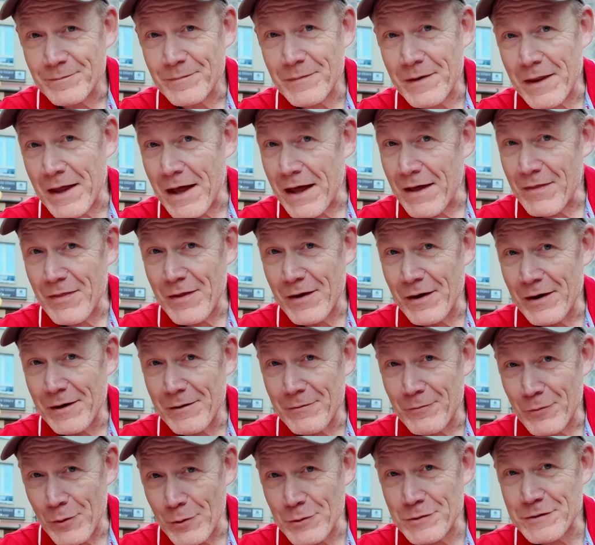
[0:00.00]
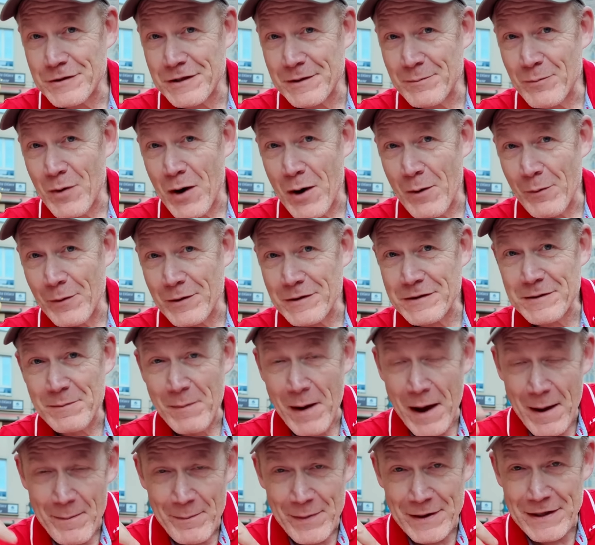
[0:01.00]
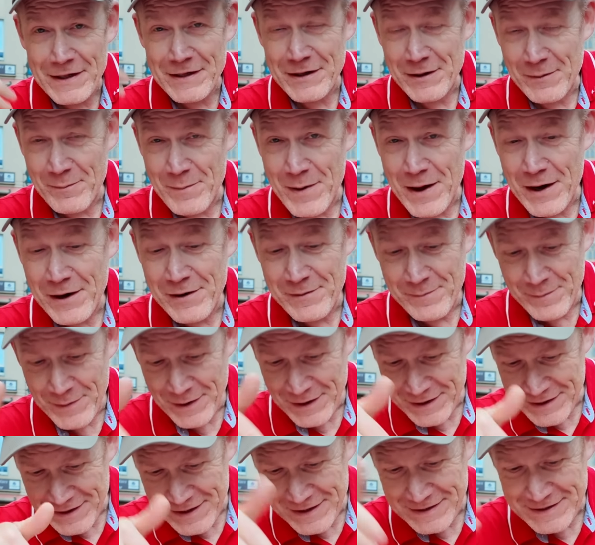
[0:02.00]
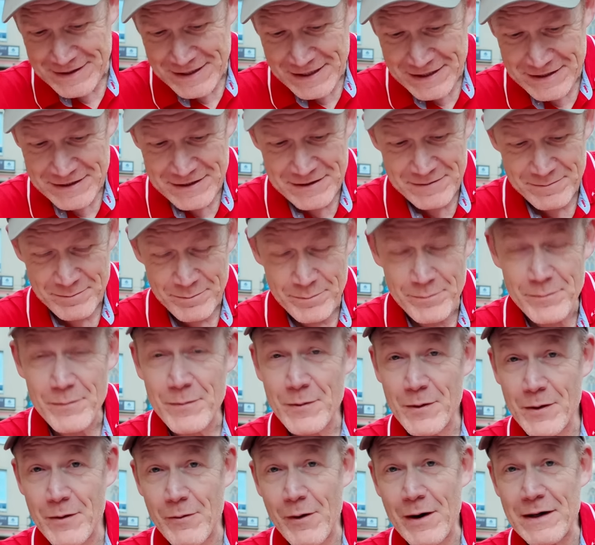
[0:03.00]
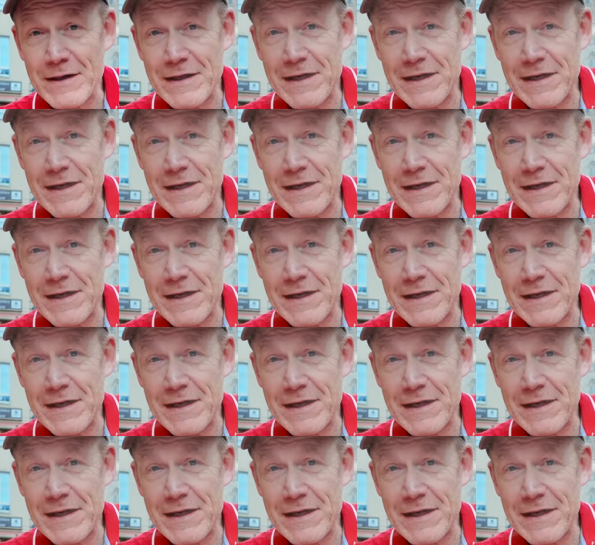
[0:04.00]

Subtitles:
The roasted bratwurst, in my opinion, are better, but this is quite